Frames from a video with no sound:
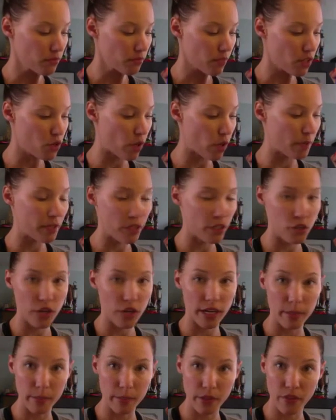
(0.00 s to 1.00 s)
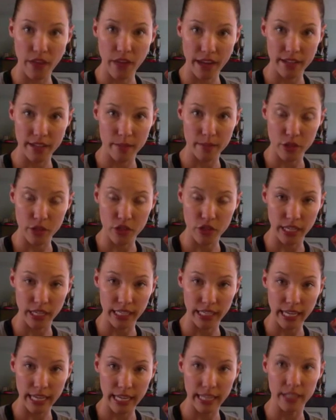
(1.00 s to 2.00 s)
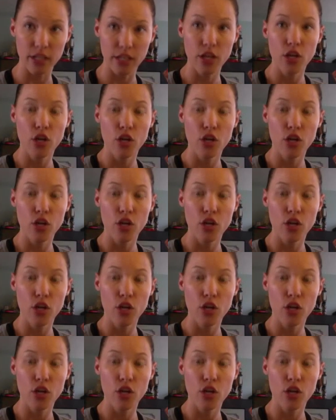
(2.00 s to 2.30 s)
So I'm going to try to build that as much as I can